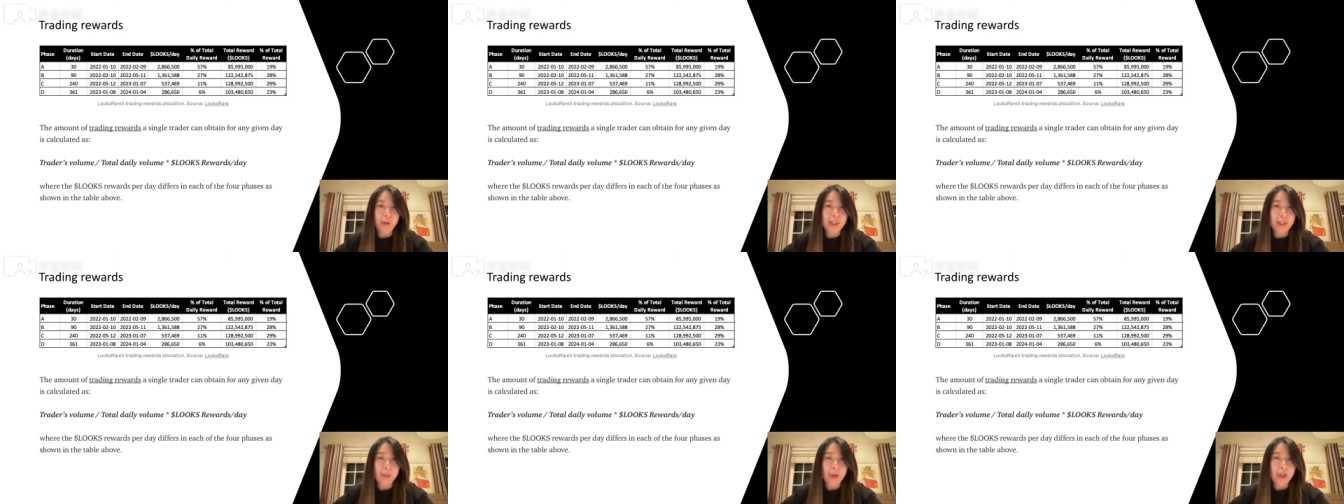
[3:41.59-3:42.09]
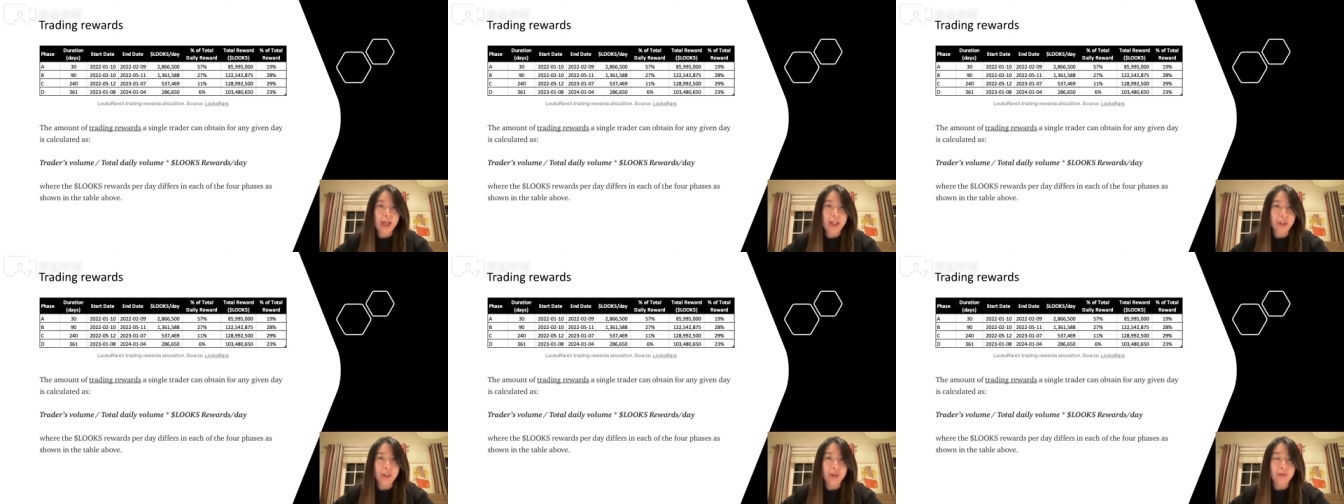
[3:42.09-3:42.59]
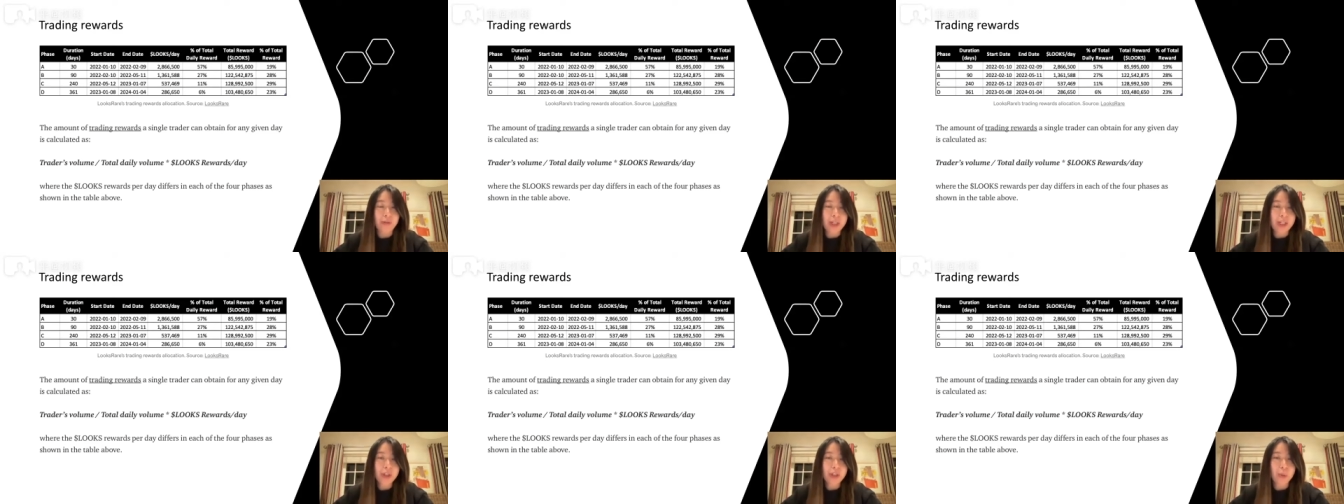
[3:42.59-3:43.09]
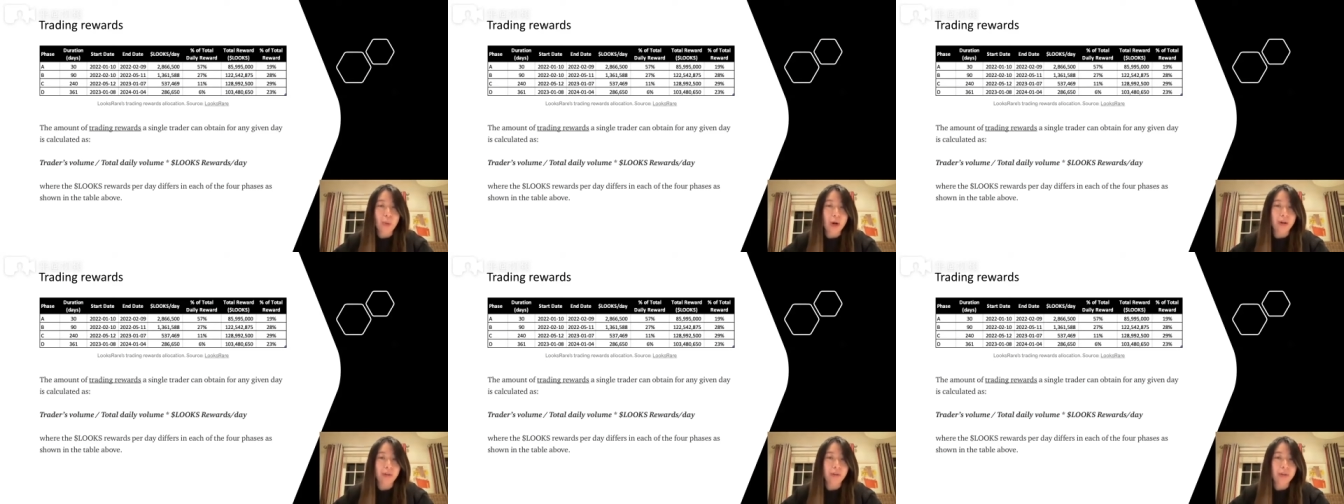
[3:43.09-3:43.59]
simulation of each one
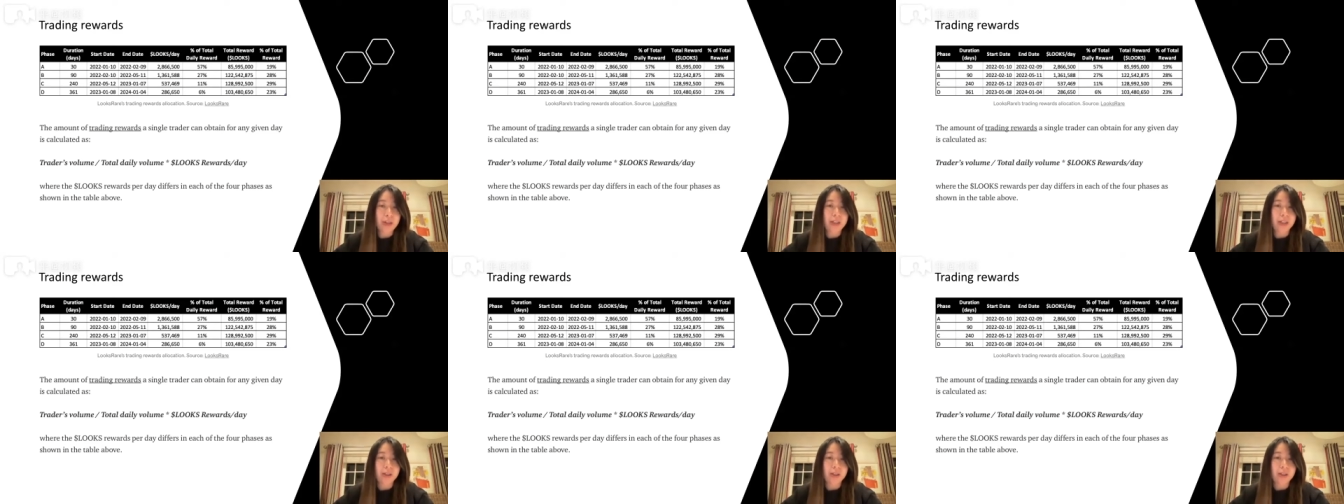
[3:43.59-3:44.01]
of these